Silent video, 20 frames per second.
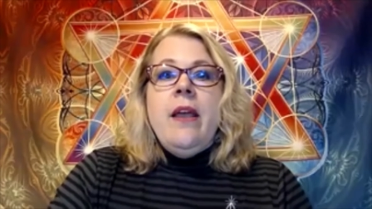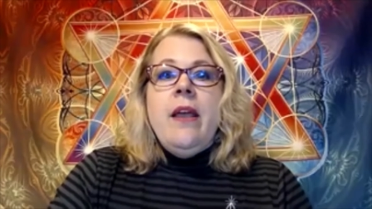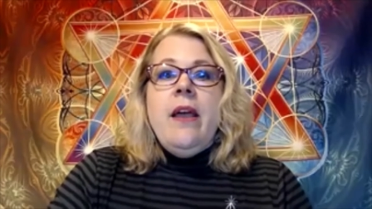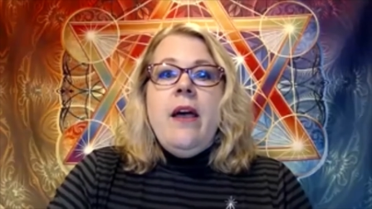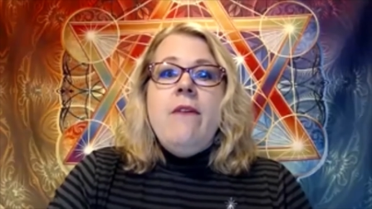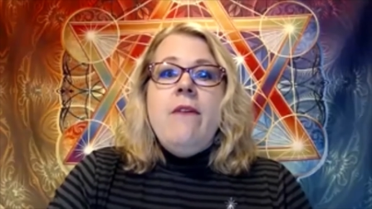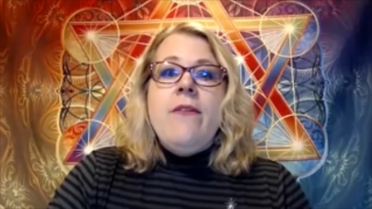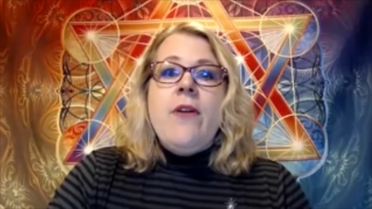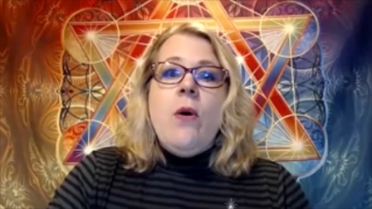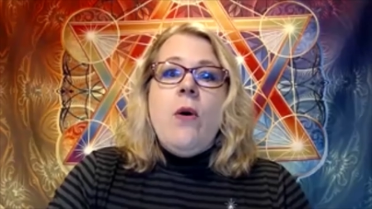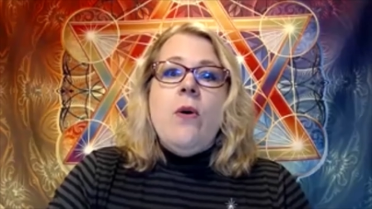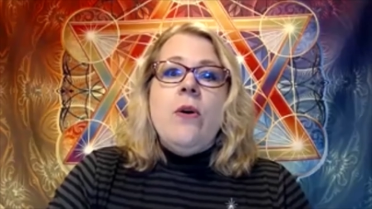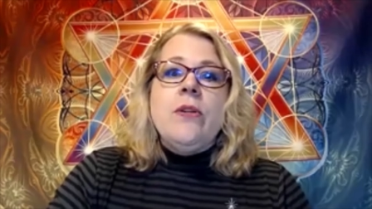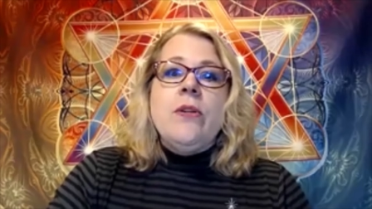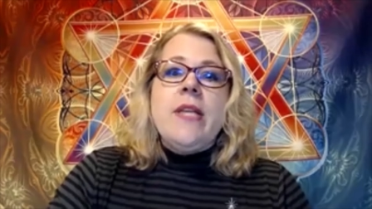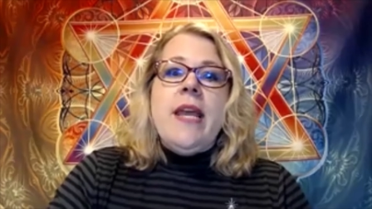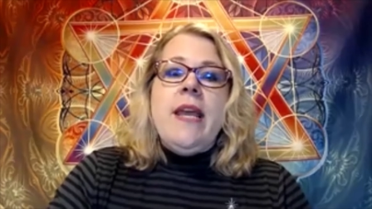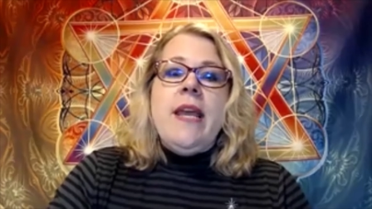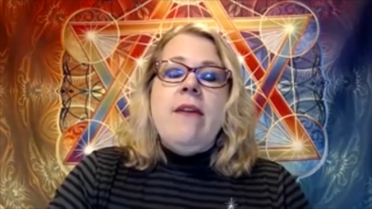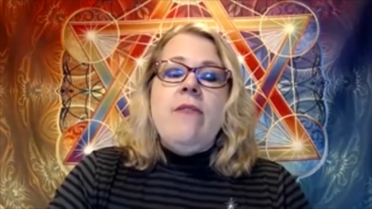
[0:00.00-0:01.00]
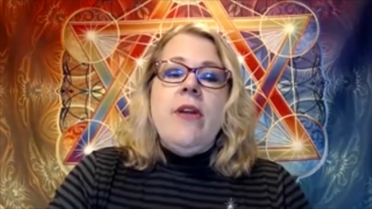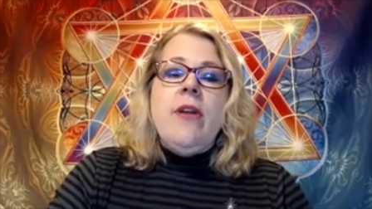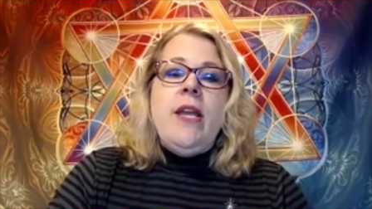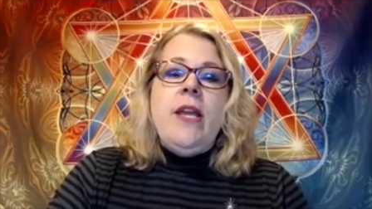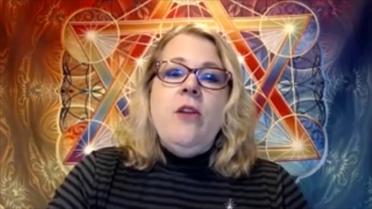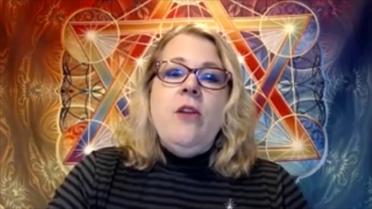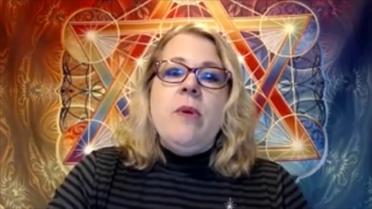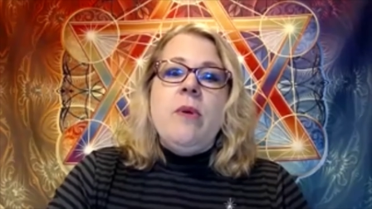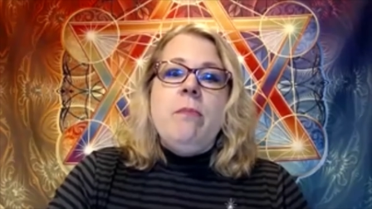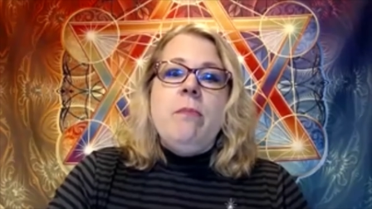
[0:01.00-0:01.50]
Of course, every
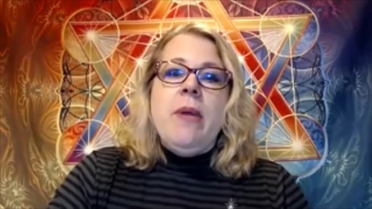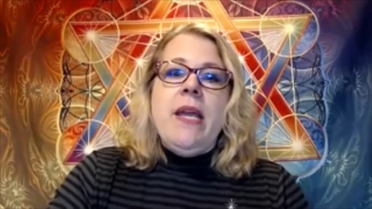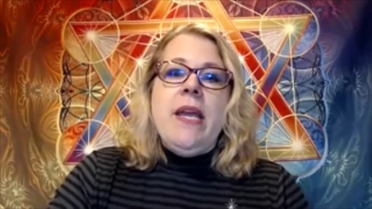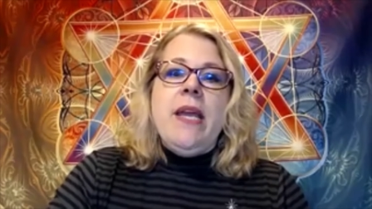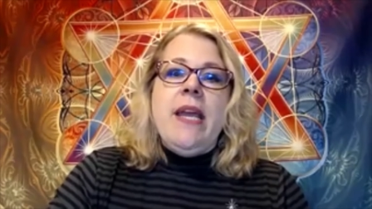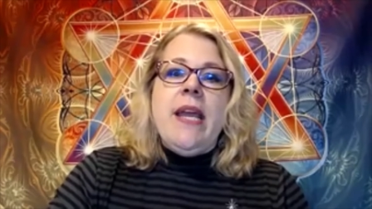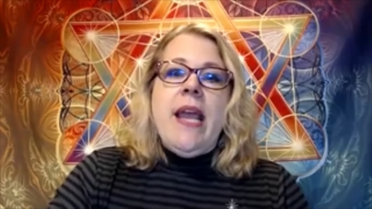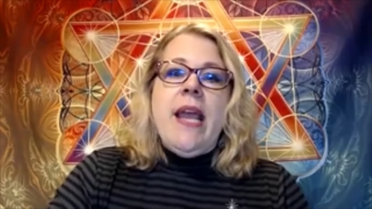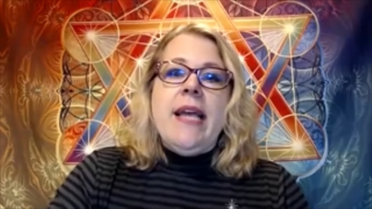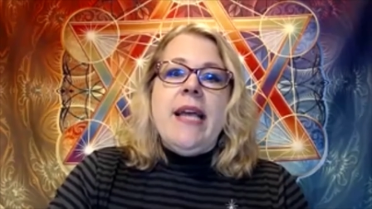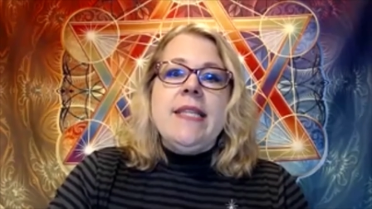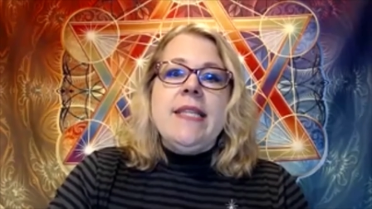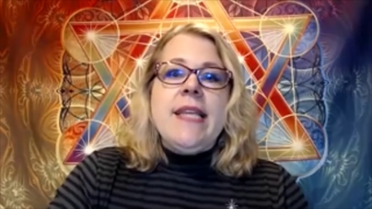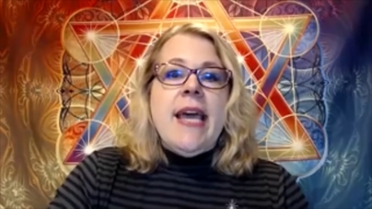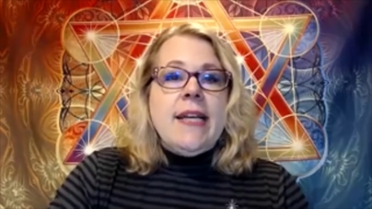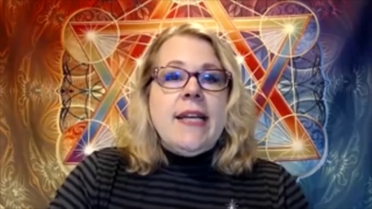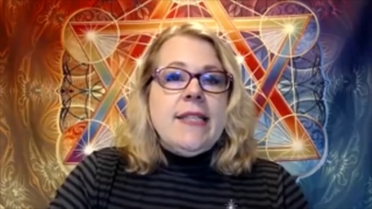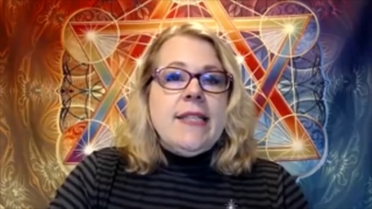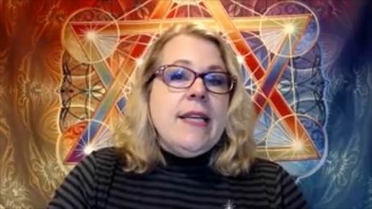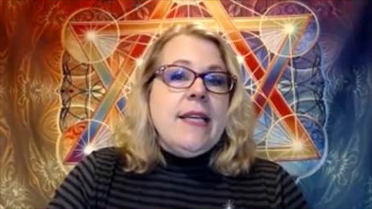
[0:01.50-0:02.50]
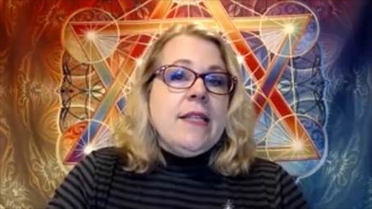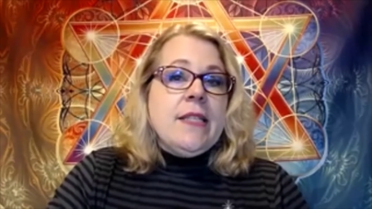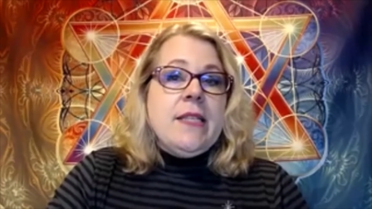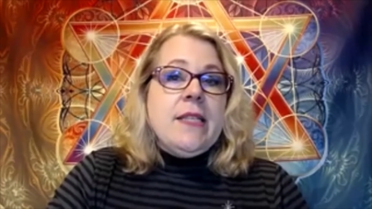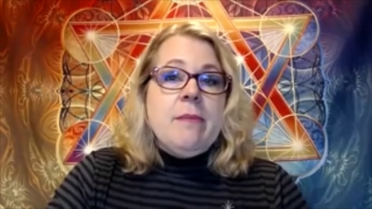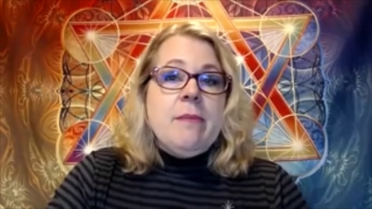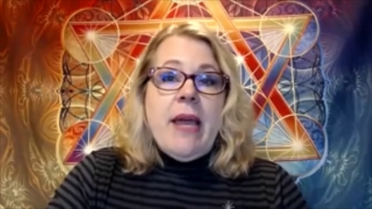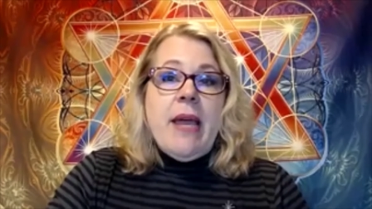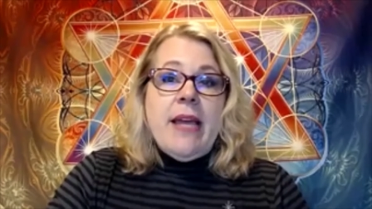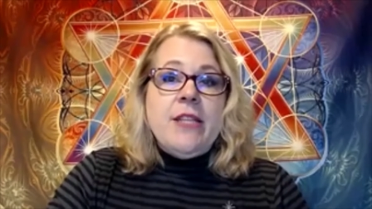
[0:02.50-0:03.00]
human being has access
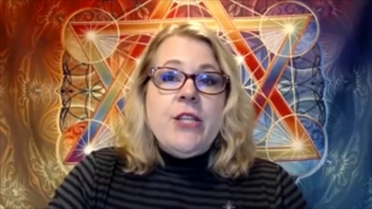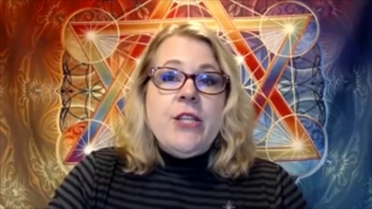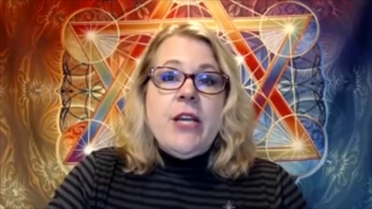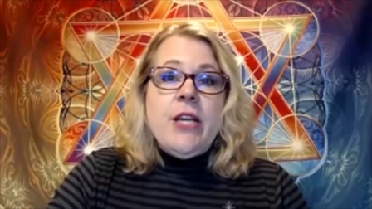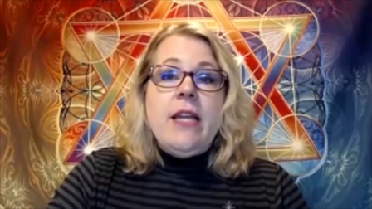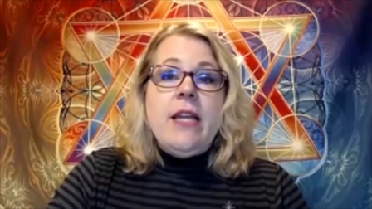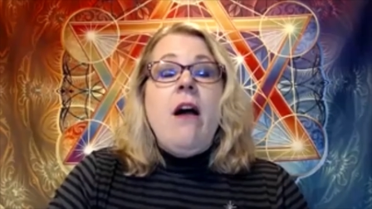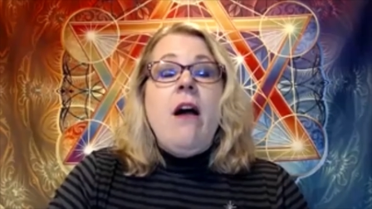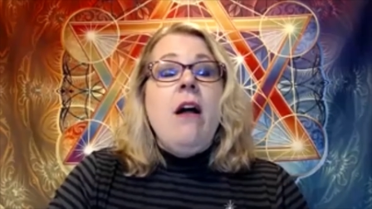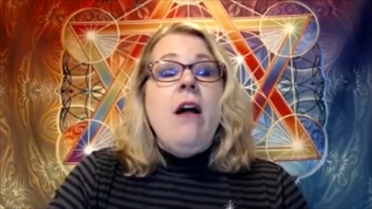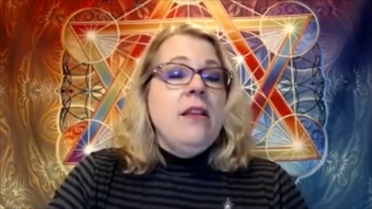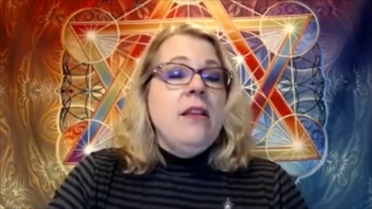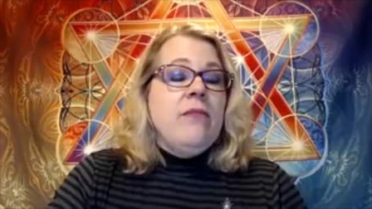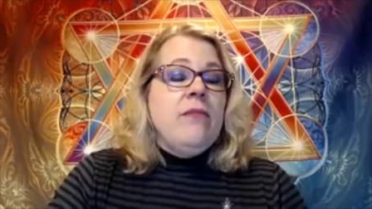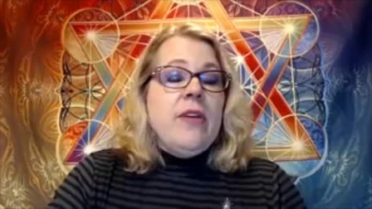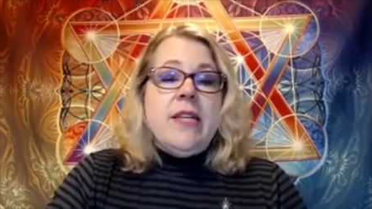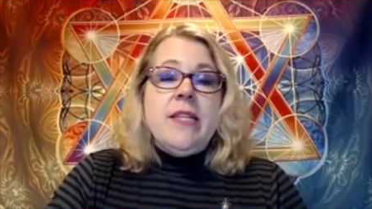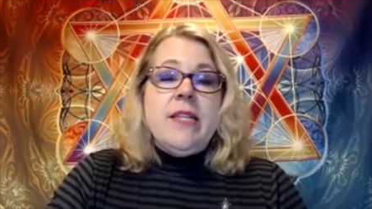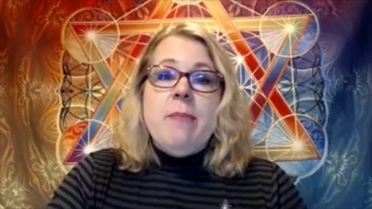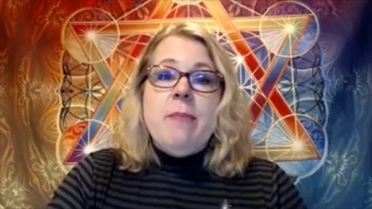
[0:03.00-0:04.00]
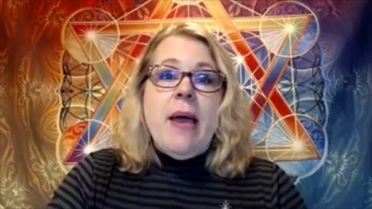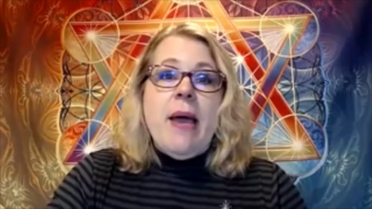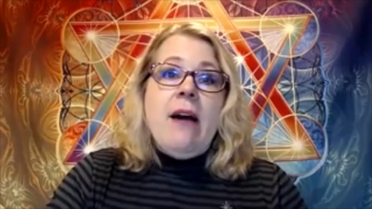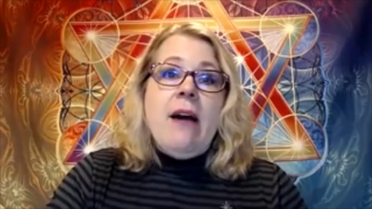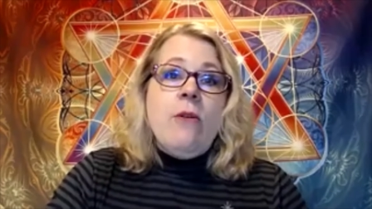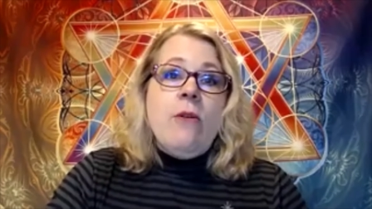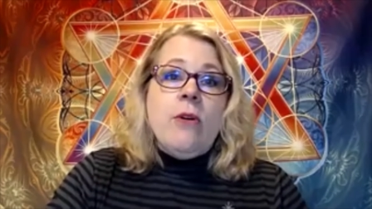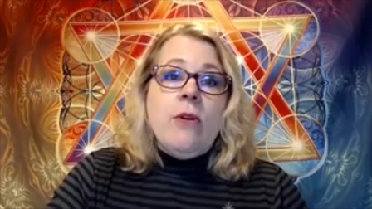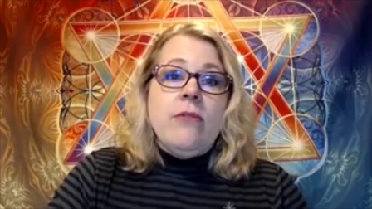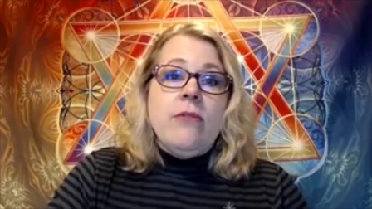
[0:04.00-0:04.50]
to magic and all of it is
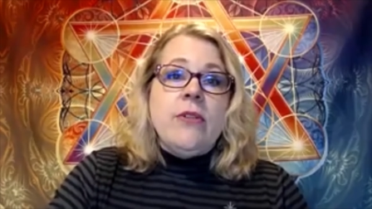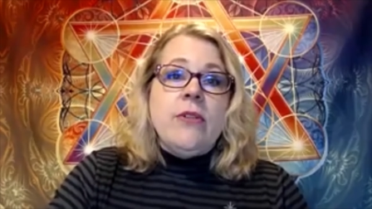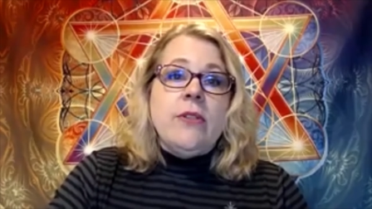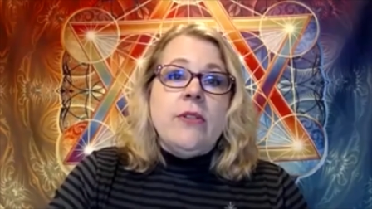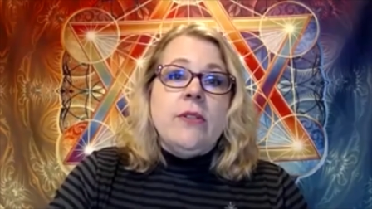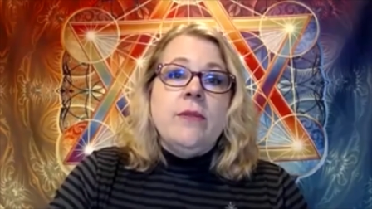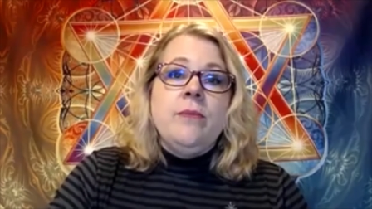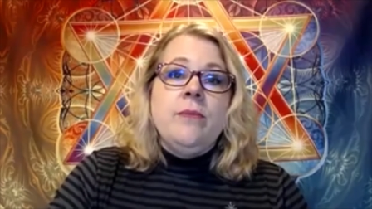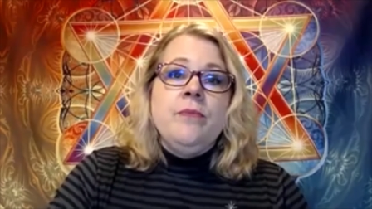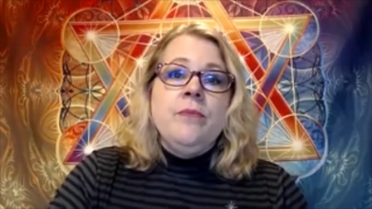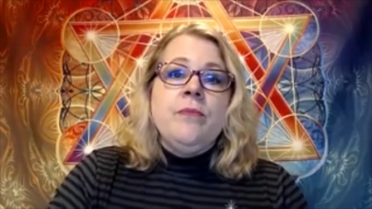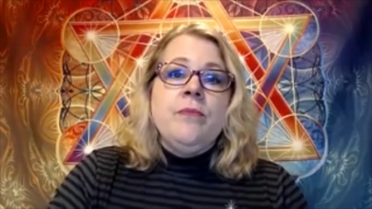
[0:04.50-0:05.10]
powerful.